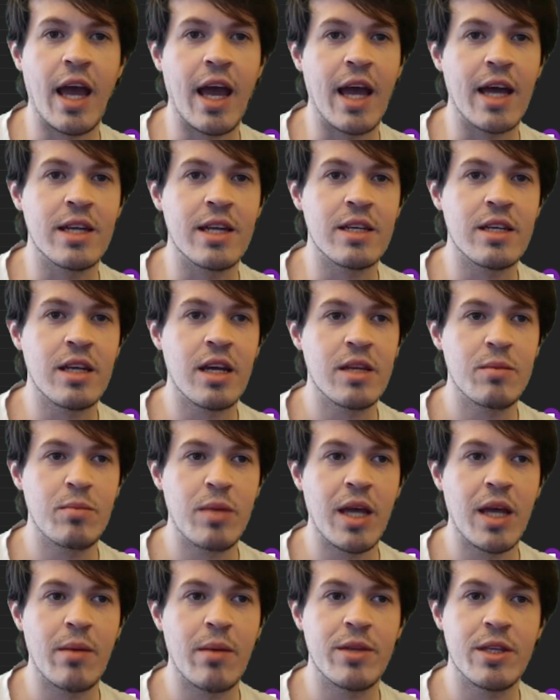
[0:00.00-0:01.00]
and
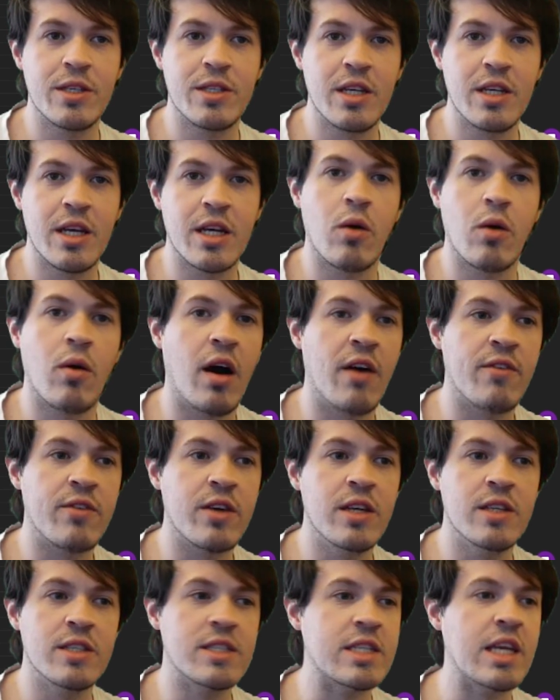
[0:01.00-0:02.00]
being able to see it go off
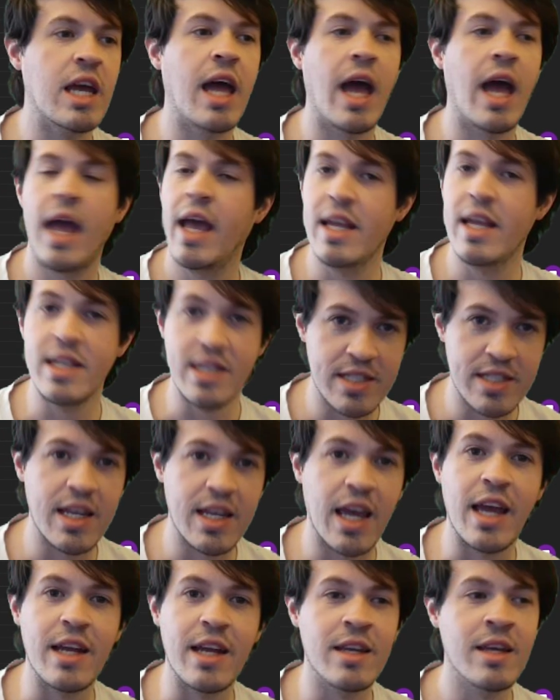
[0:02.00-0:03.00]
is
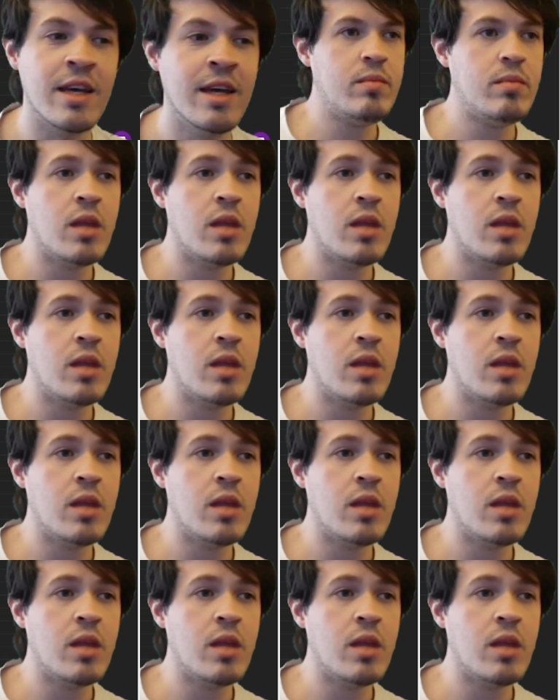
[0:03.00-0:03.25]
insane.